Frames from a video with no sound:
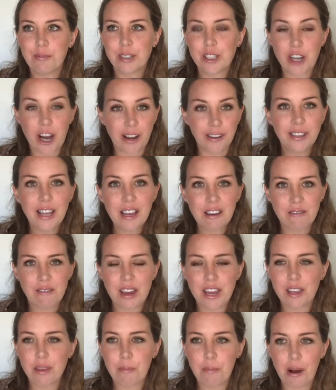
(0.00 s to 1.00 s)
childlike
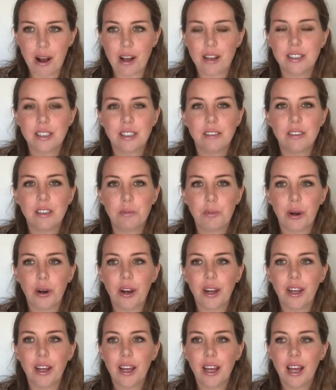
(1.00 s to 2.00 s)
faith, positive
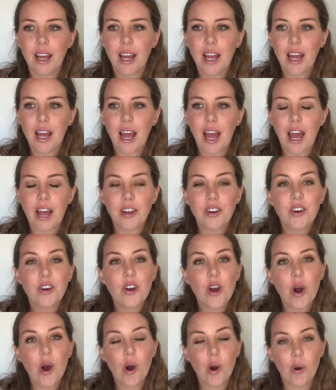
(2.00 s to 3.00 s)
spirit, and
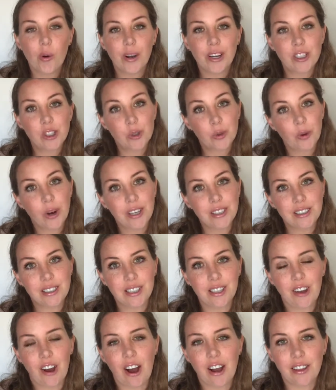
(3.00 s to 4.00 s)
know and trust
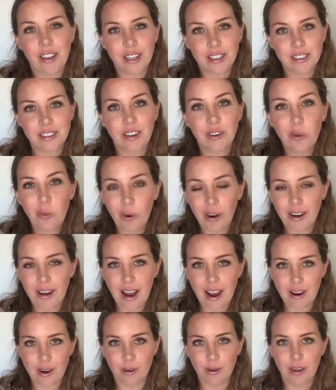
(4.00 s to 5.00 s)
in God that it's going to work
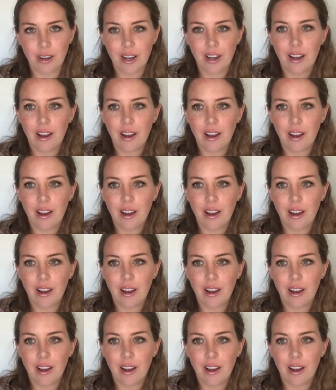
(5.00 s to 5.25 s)
out.